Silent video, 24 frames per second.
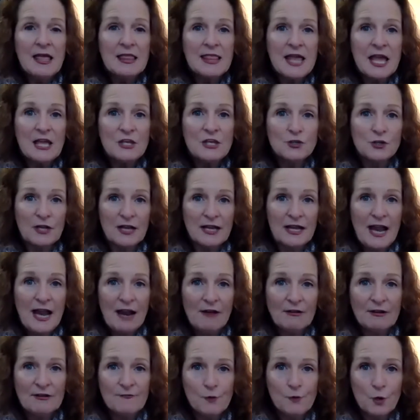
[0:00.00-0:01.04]
that you can
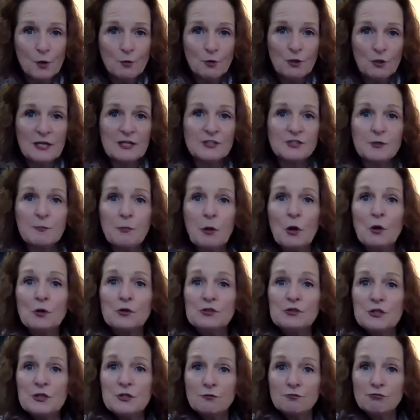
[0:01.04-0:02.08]
carry forward, as
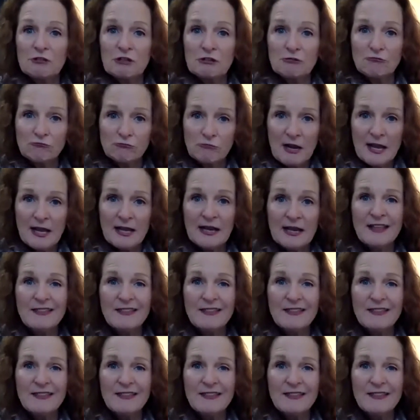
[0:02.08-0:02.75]
opposed to the regret